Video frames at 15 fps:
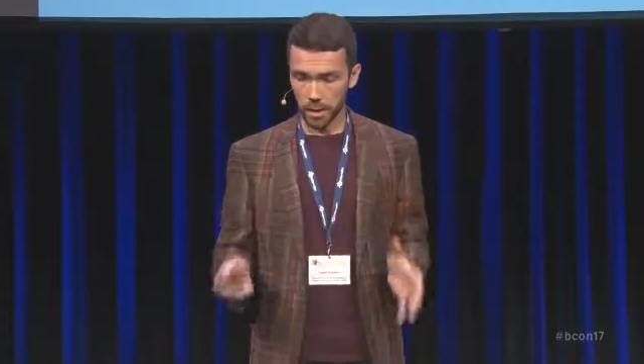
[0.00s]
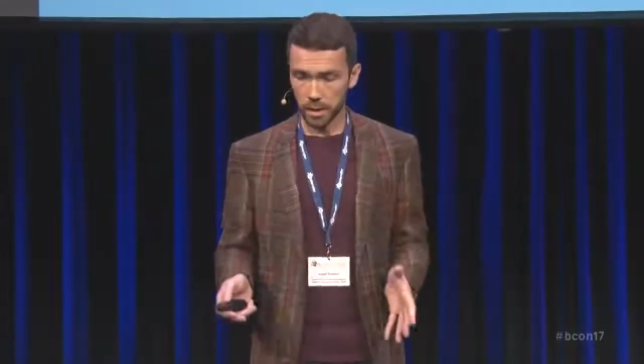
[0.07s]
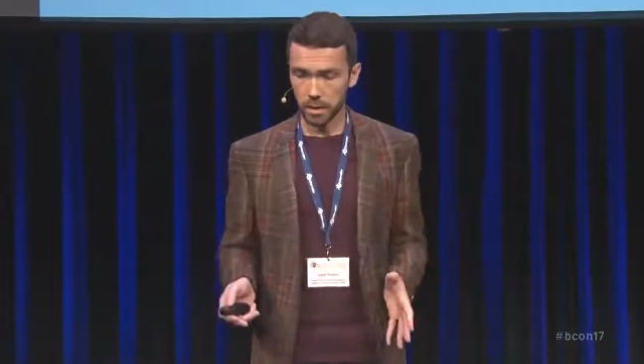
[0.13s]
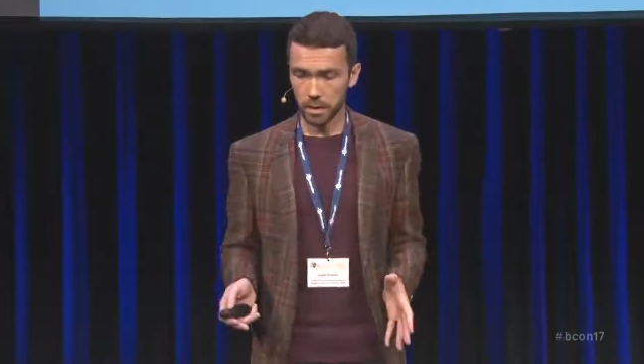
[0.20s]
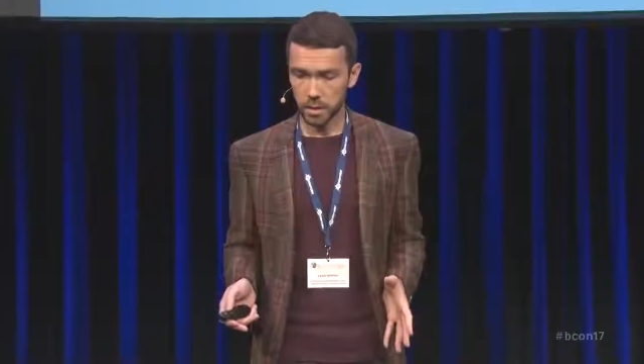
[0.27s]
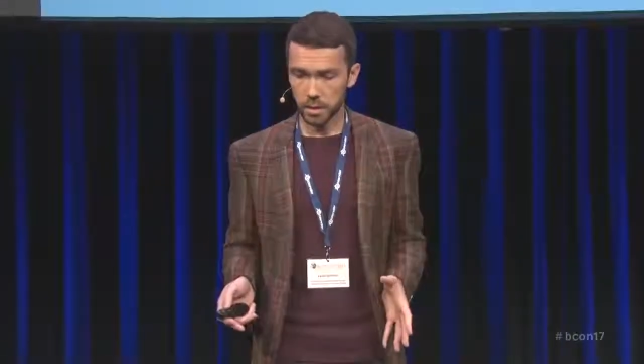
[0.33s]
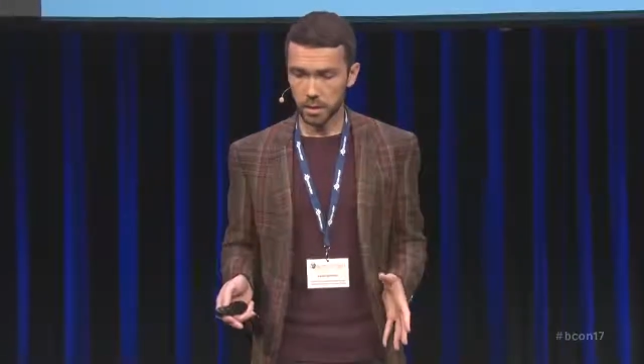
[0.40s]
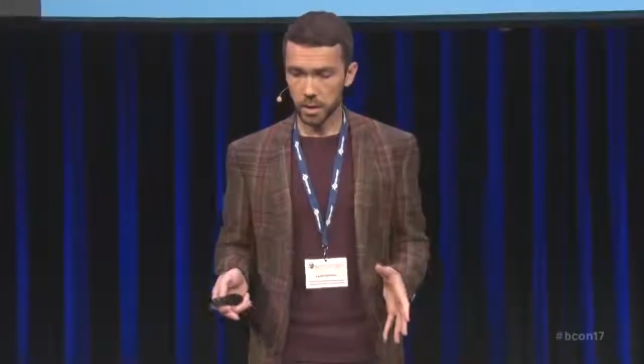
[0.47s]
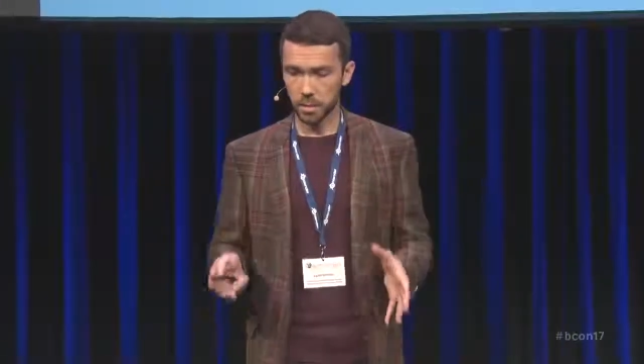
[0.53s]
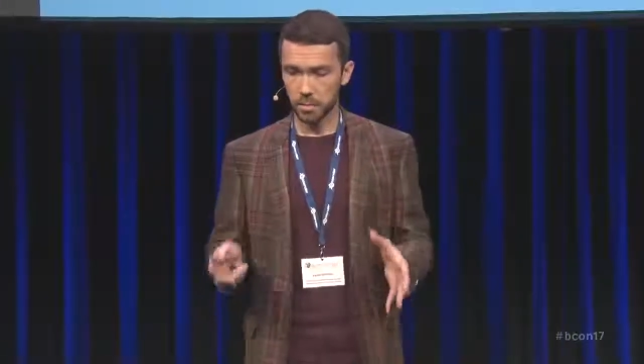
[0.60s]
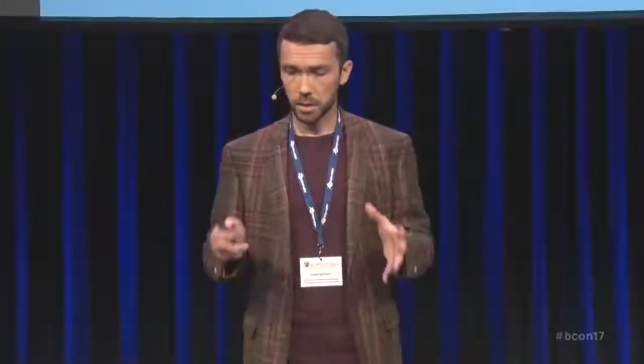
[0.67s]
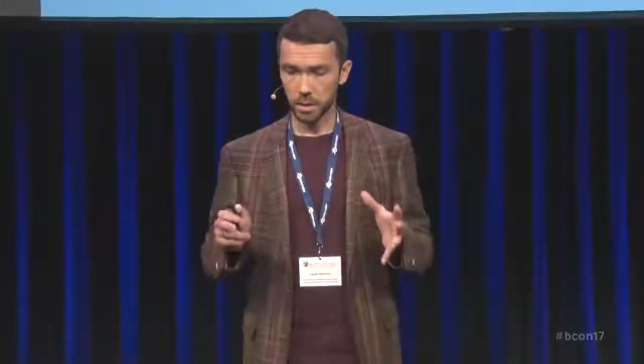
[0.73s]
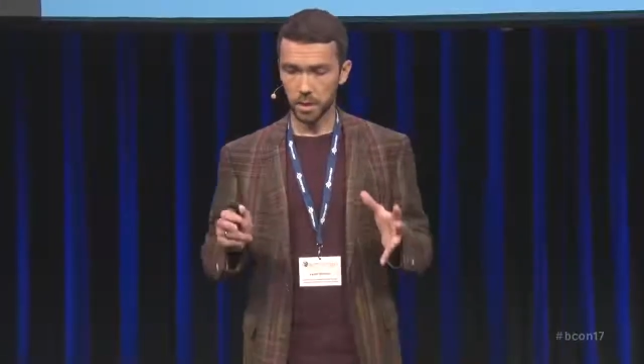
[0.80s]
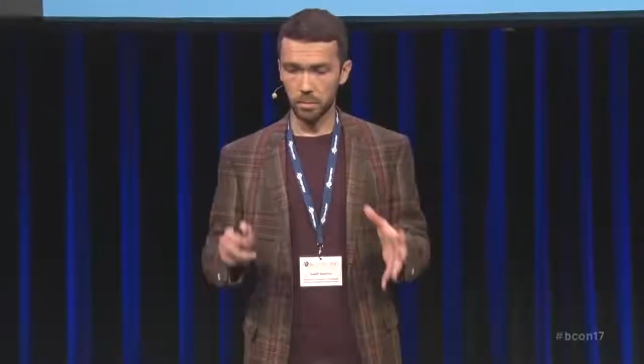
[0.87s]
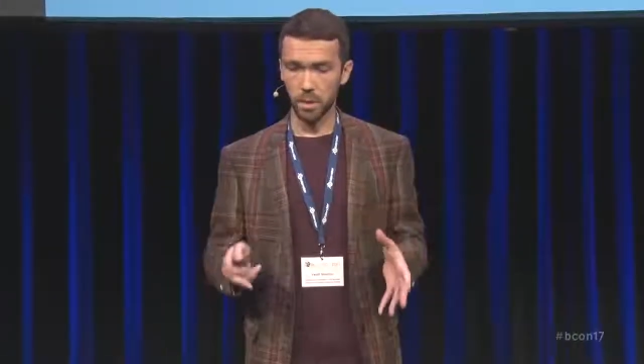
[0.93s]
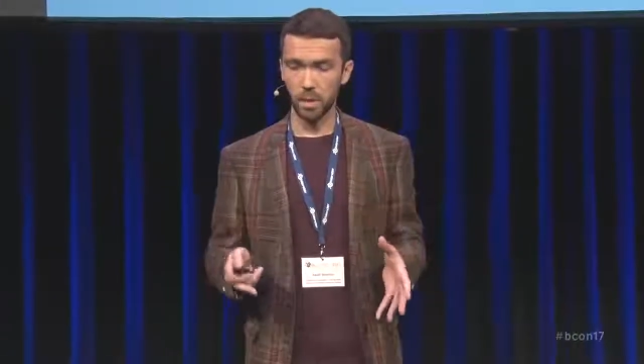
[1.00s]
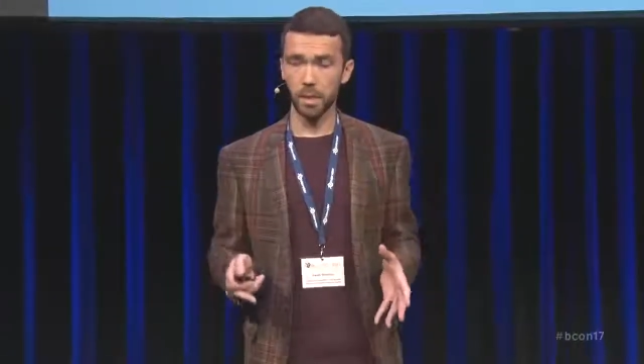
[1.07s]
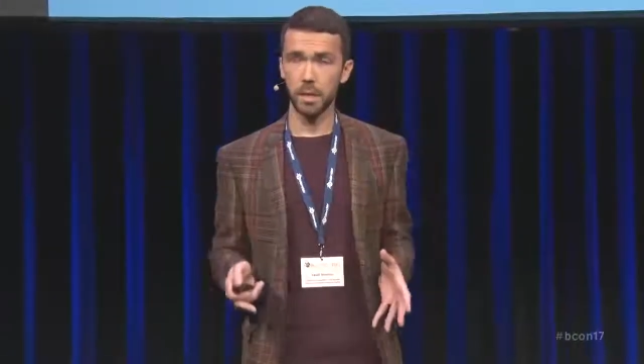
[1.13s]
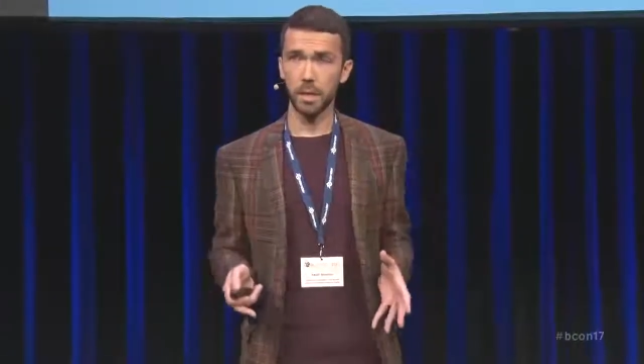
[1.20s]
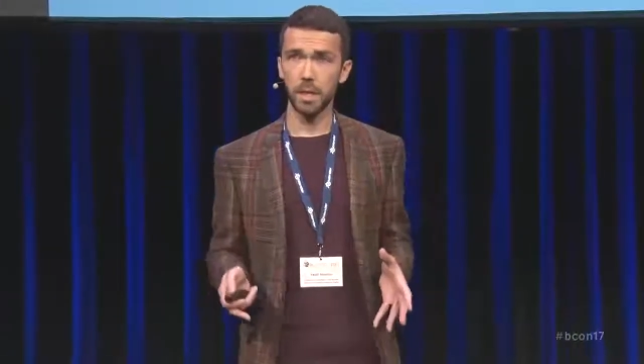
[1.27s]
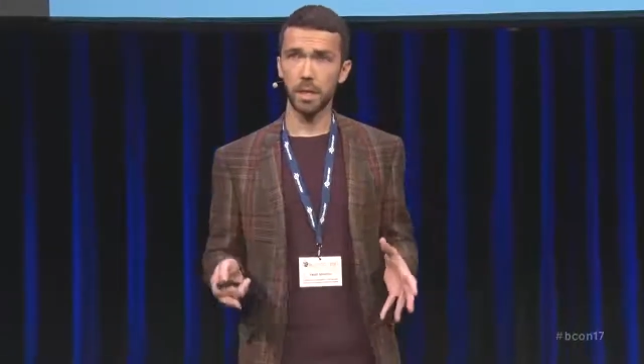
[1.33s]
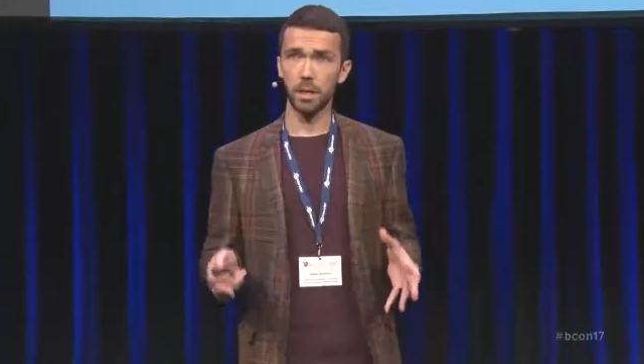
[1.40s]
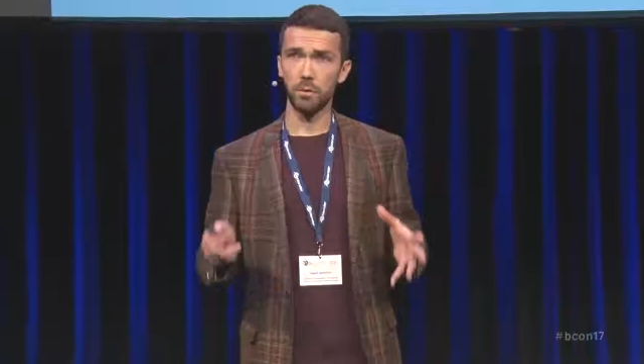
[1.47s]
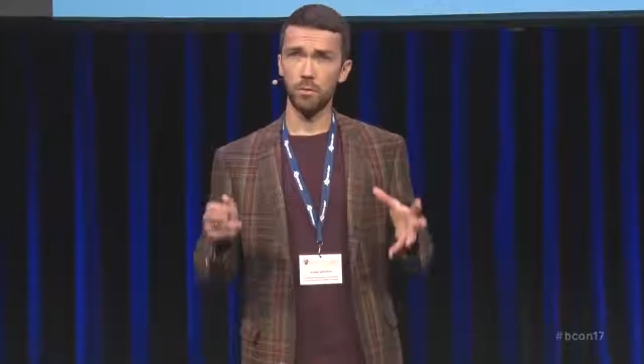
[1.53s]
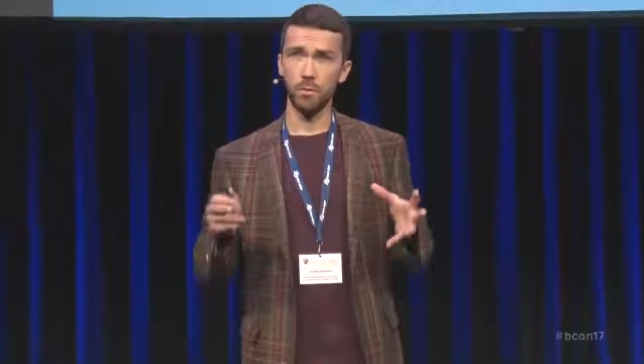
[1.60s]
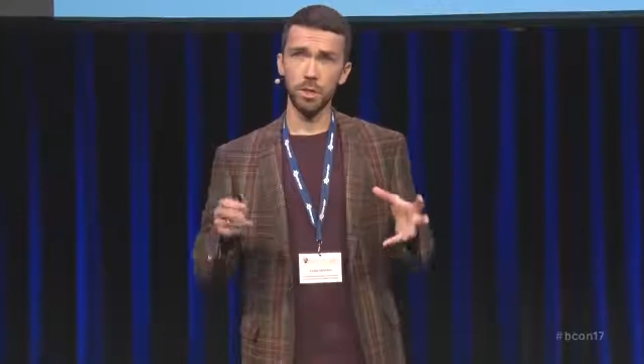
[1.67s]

is a possibility of